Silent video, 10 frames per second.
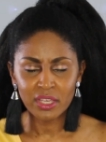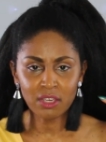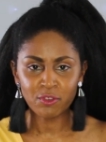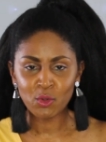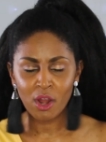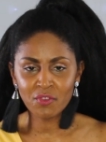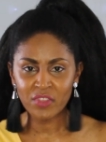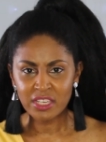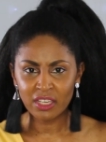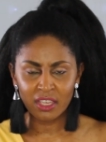If you are
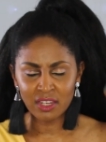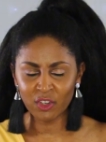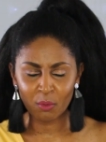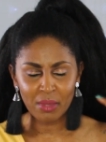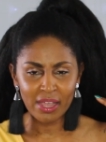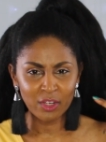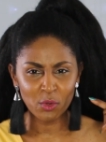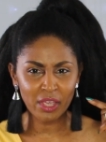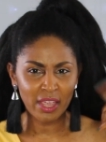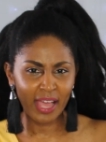thinking in your mind,
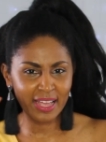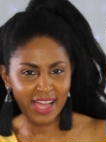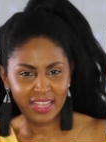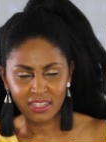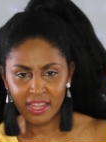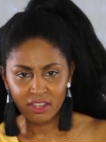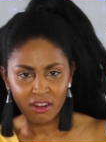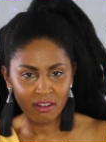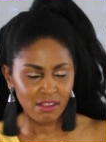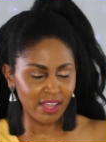okay, I kind of like
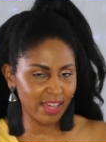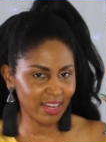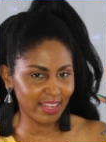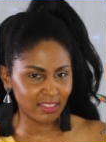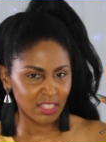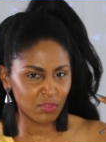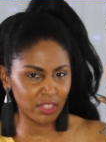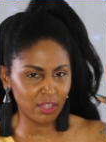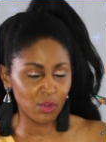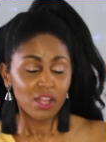her, I kind of like this
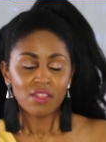video,